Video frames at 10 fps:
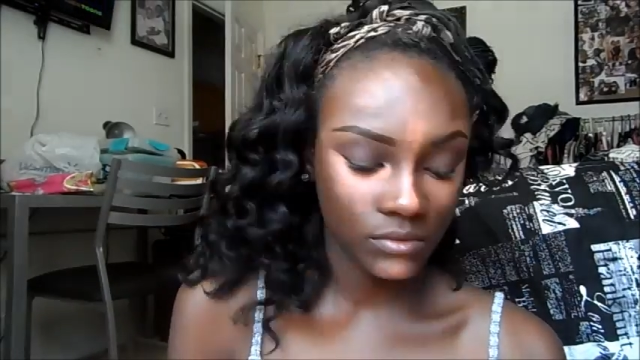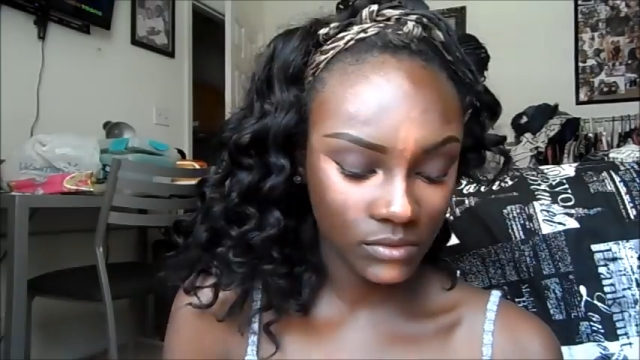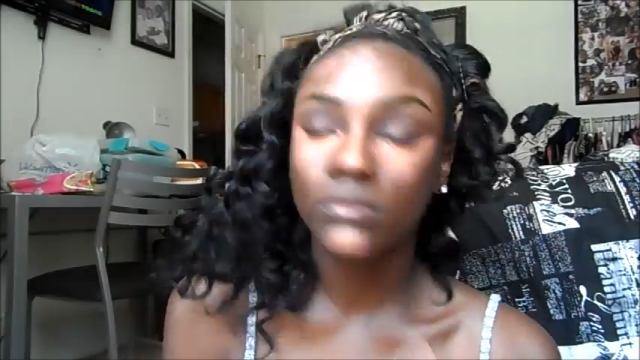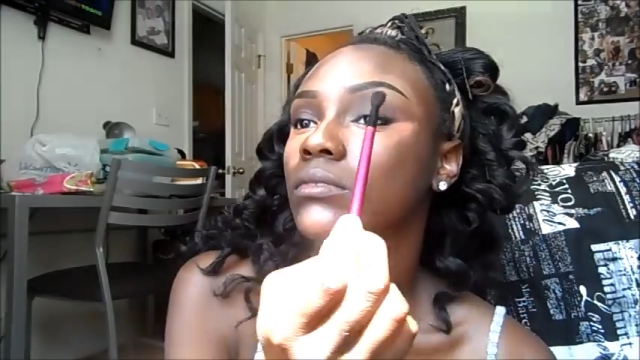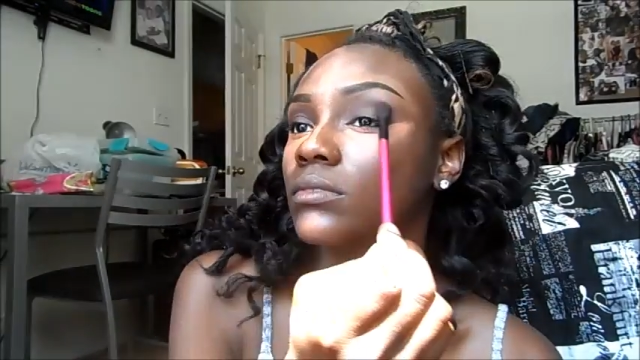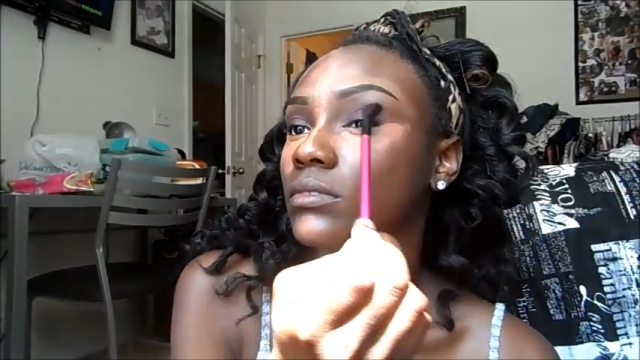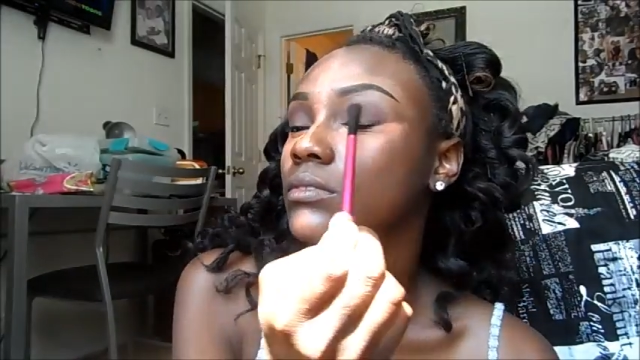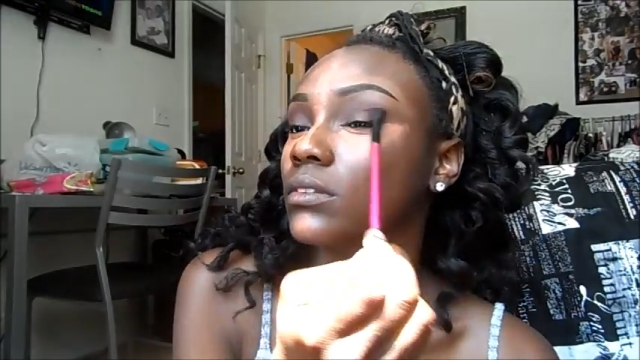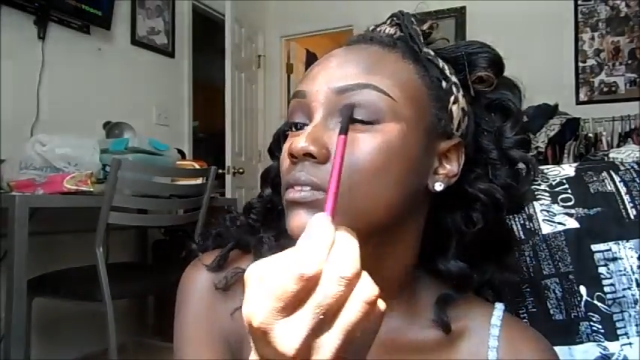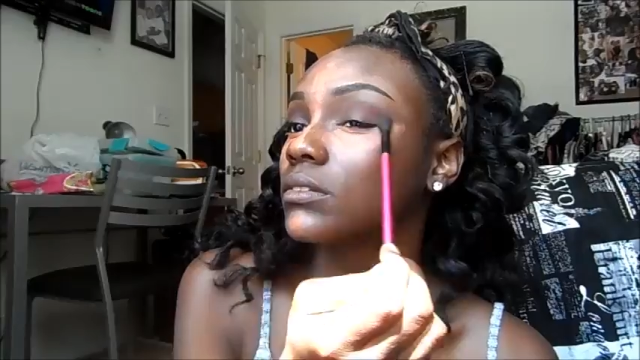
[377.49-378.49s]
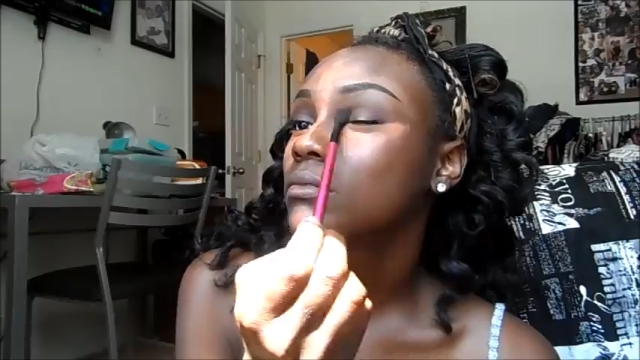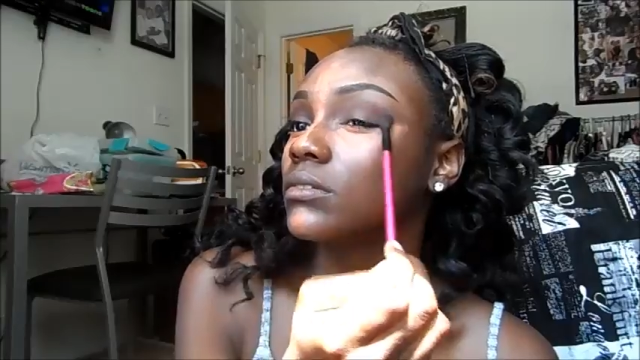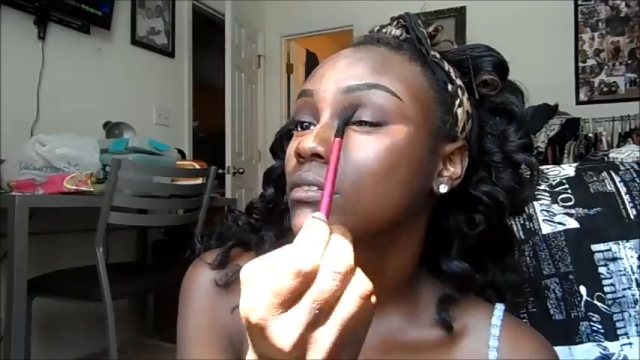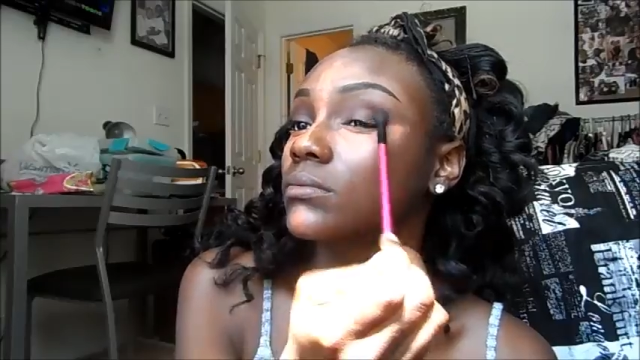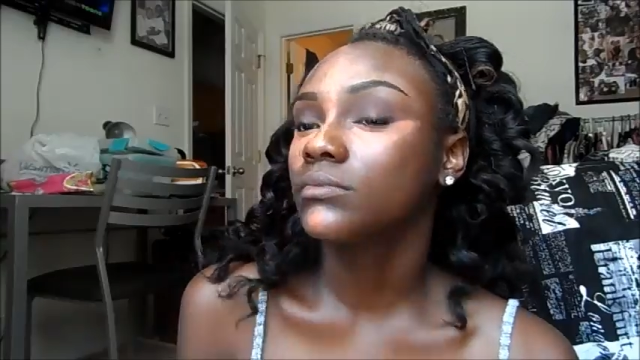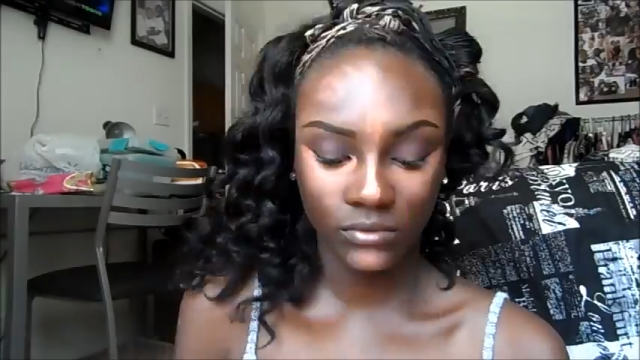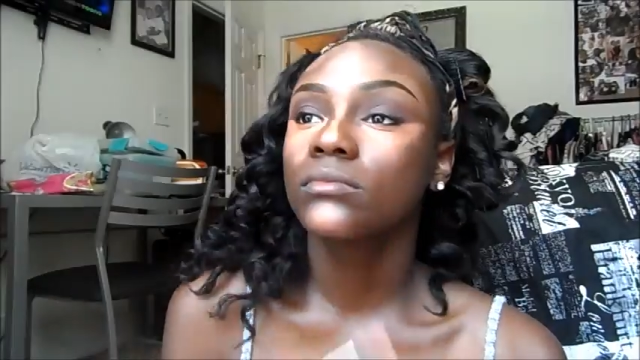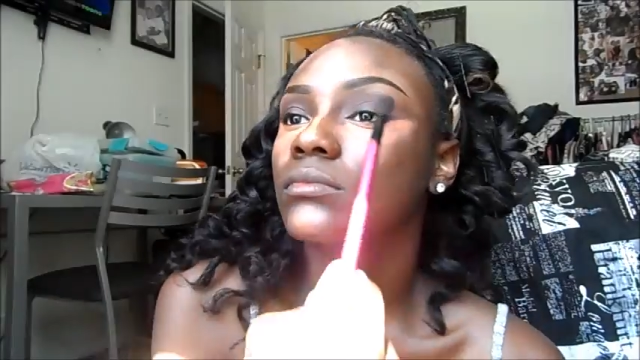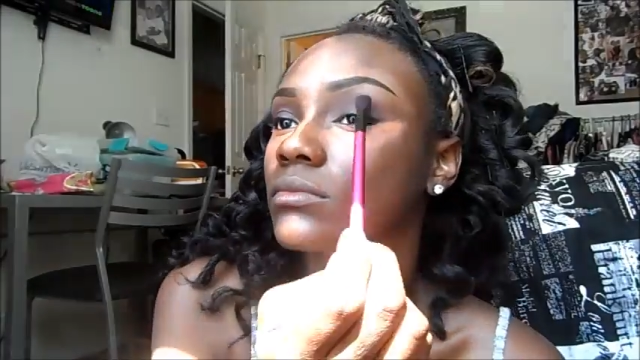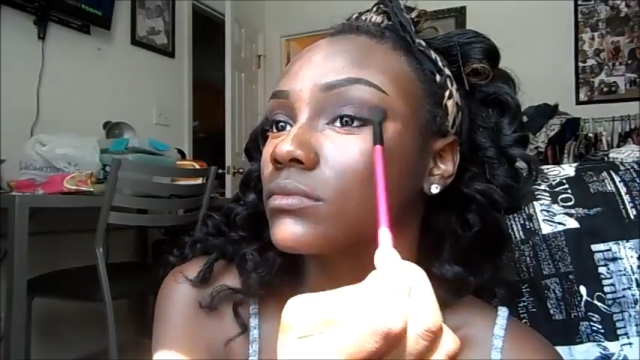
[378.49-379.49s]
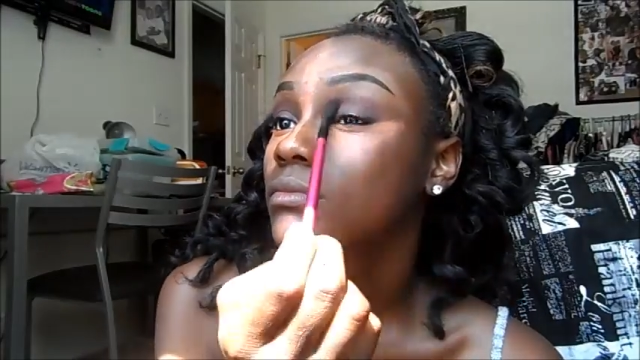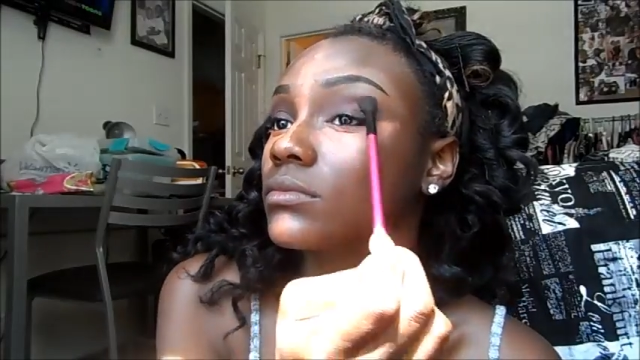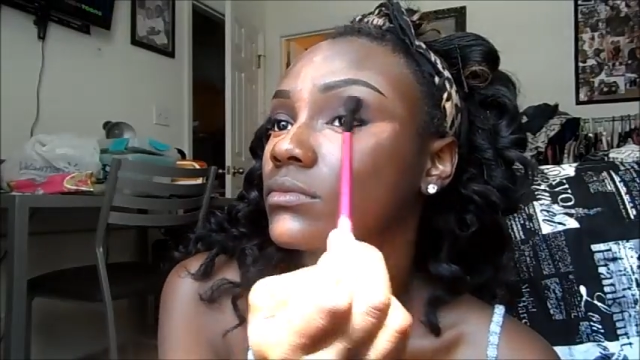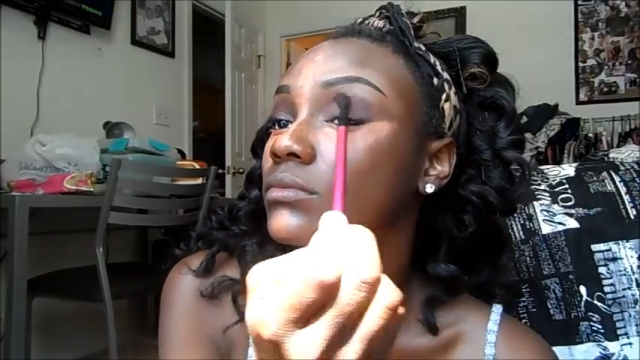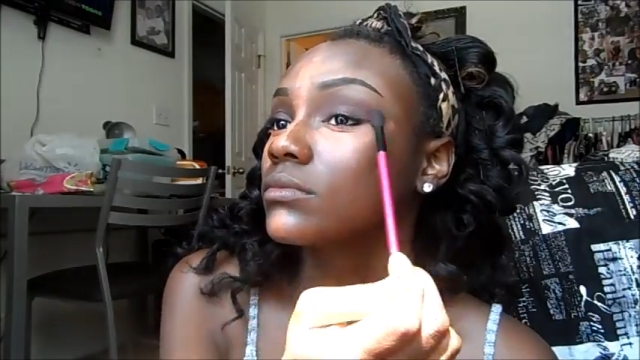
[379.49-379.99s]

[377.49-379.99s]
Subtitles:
You know, what better color than to use than purple?